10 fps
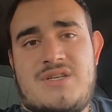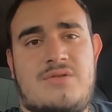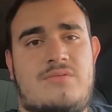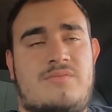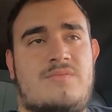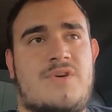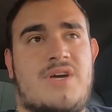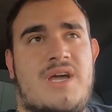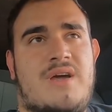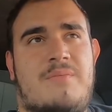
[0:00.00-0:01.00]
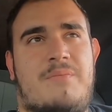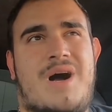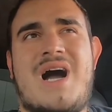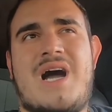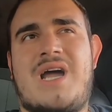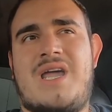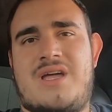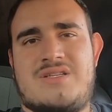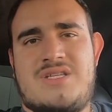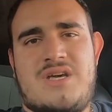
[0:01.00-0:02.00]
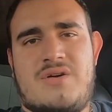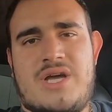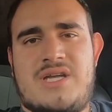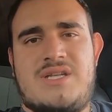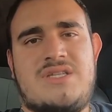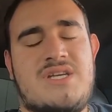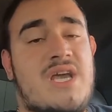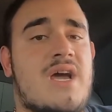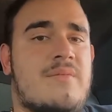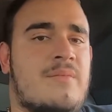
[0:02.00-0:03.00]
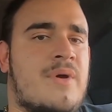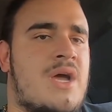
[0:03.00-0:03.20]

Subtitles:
You can't buy a CLK DTM,